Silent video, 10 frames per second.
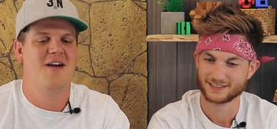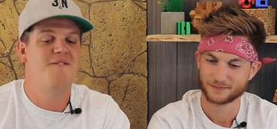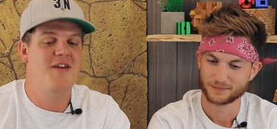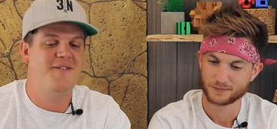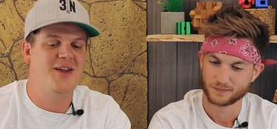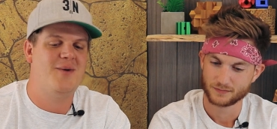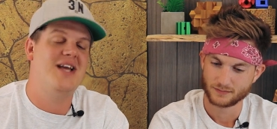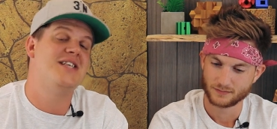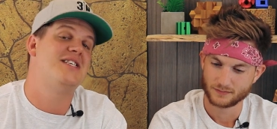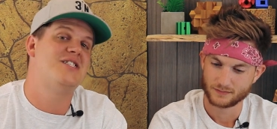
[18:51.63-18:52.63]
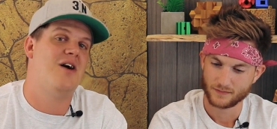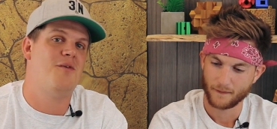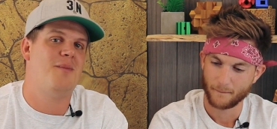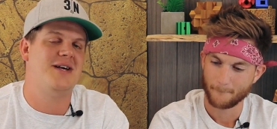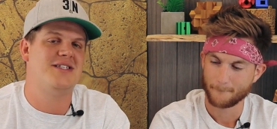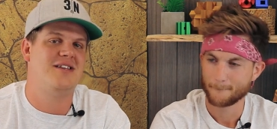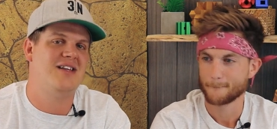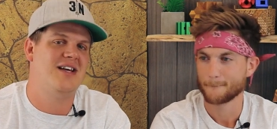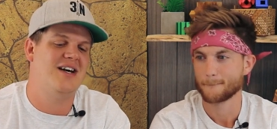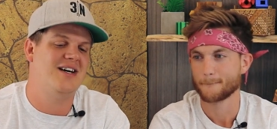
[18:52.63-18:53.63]
Speaker 1: 50 ways to solve a puzzle.
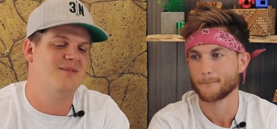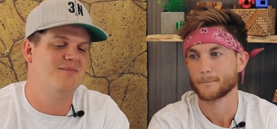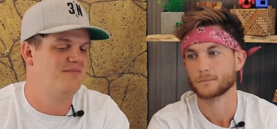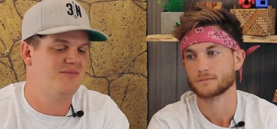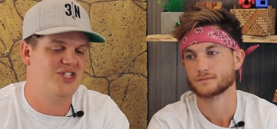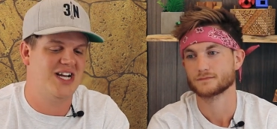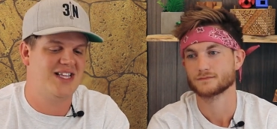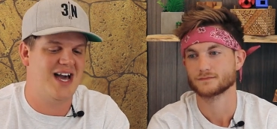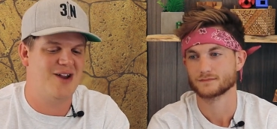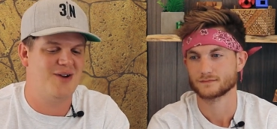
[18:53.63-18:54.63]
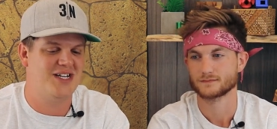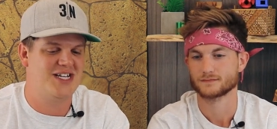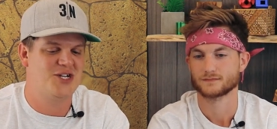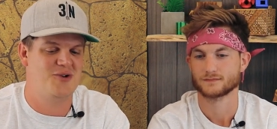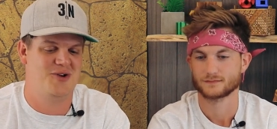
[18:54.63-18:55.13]
Um, check that out. It's actually